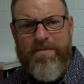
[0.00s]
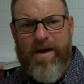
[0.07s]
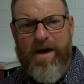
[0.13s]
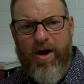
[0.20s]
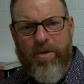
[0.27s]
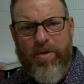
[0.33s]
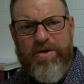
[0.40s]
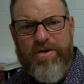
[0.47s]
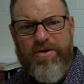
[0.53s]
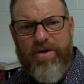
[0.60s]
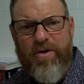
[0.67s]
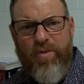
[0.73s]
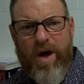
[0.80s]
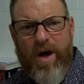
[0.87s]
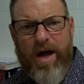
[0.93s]
I hope you're
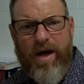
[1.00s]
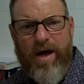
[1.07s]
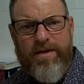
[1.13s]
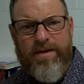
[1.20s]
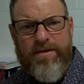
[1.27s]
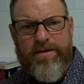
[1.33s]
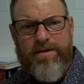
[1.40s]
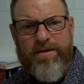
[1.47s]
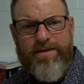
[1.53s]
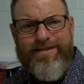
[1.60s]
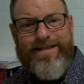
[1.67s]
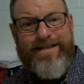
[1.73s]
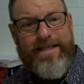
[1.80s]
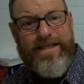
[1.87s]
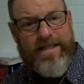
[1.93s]
doing well.
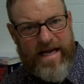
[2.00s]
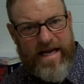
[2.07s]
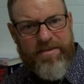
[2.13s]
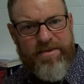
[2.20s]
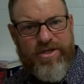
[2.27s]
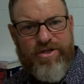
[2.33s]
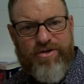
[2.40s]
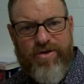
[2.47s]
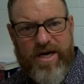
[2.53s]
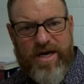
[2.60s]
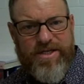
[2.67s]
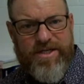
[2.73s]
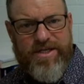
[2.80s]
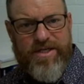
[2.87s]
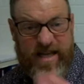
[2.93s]
The
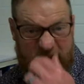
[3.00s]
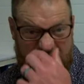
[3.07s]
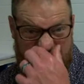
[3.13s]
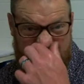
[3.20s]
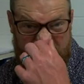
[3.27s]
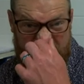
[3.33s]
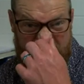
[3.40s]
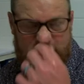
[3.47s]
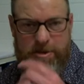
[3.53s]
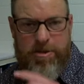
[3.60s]
demonstration today